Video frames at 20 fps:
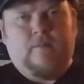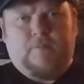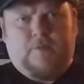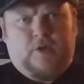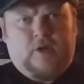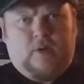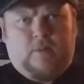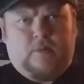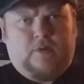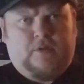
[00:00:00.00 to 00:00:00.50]

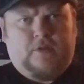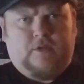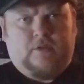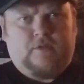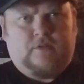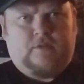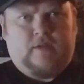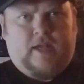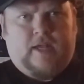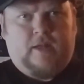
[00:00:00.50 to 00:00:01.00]
I'm one of
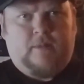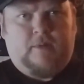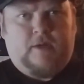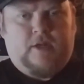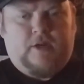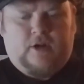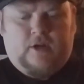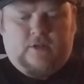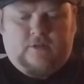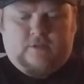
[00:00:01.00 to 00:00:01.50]
those anime
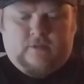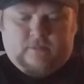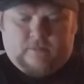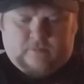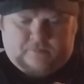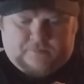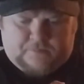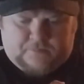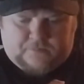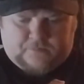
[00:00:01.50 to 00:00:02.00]
nerds.
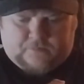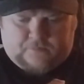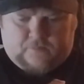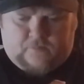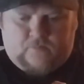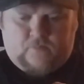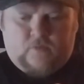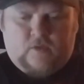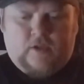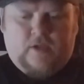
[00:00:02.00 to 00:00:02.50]

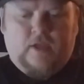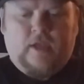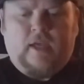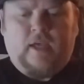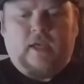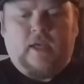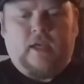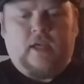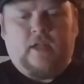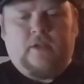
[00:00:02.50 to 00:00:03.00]

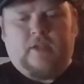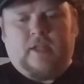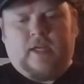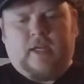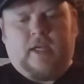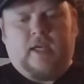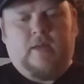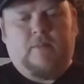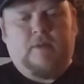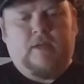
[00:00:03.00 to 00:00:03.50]
And that
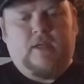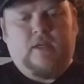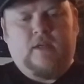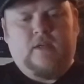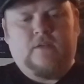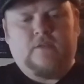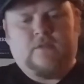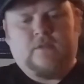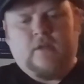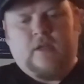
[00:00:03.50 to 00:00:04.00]
game
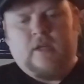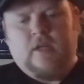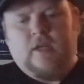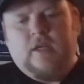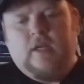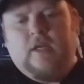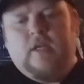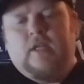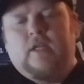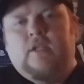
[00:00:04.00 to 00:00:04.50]
is
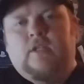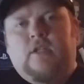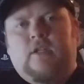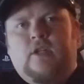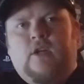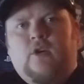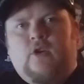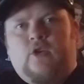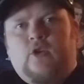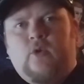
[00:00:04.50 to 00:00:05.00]
Ni
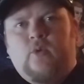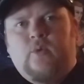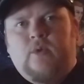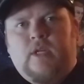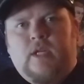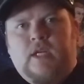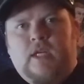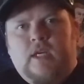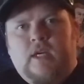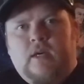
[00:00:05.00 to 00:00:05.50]
no
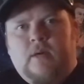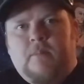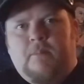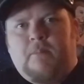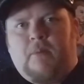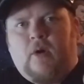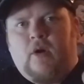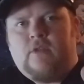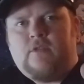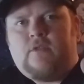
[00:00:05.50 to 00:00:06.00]
Kuni
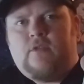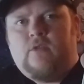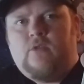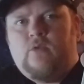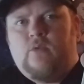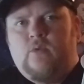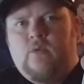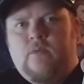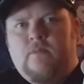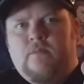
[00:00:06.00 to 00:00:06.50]
Part
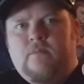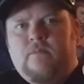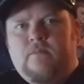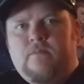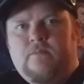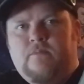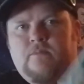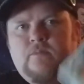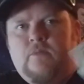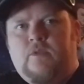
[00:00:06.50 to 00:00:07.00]
2.
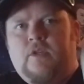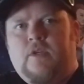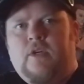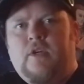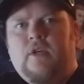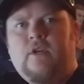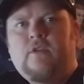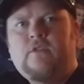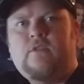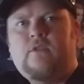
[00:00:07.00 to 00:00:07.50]

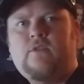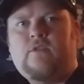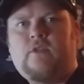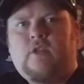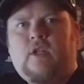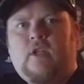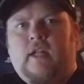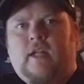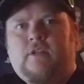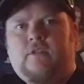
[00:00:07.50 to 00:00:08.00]
So it's the
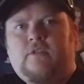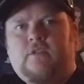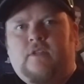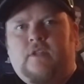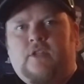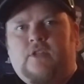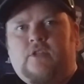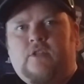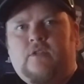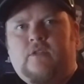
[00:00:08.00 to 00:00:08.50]
collector's
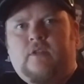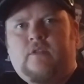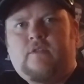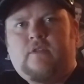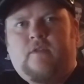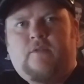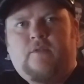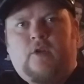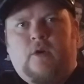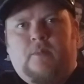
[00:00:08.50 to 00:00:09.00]
edition.
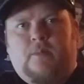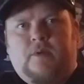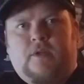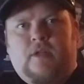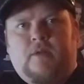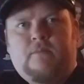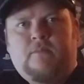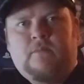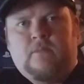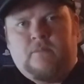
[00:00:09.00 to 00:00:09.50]
Still haven't opened
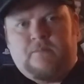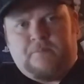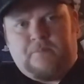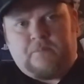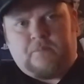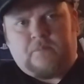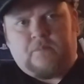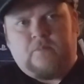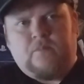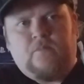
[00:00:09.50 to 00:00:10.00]
it.
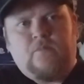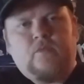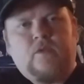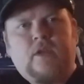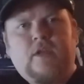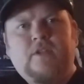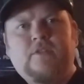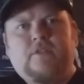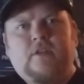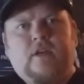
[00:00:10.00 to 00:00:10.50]

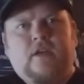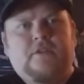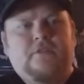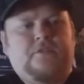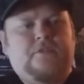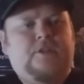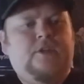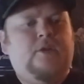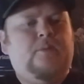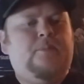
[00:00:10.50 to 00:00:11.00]
It's a
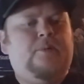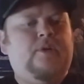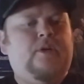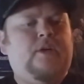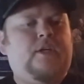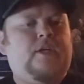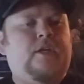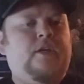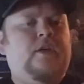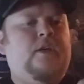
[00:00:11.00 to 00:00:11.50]
steel
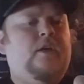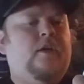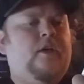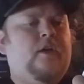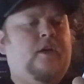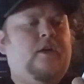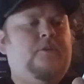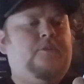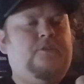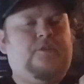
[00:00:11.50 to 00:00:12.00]
book.
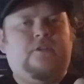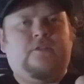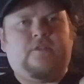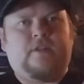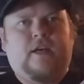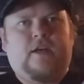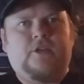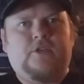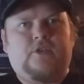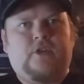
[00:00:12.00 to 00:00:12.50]
Comes with a
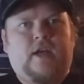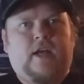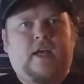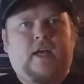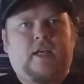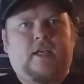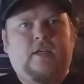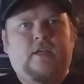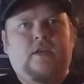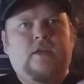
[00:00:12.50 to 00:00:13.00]

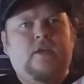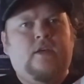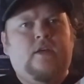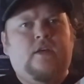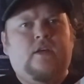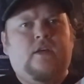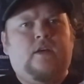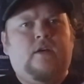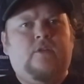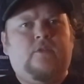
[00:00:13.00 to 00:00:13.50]
soundtrack.
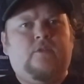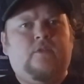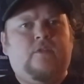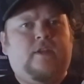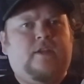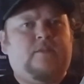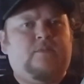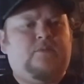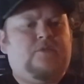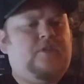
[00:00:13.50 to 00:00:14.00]
Comes with
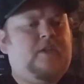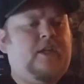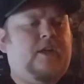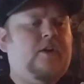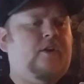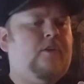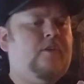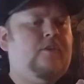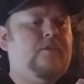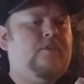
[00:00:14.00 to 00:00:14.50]
like some
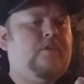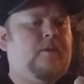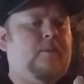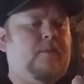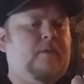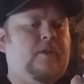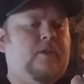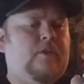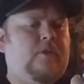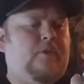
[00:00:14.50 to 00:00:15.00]
stickers, a
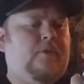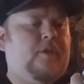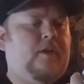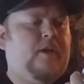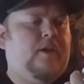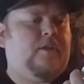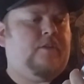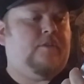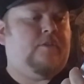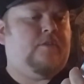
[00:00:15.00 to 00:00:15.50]
couple of little
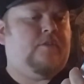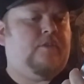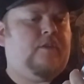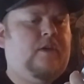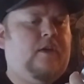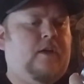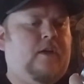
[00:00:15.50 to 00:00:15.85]
things.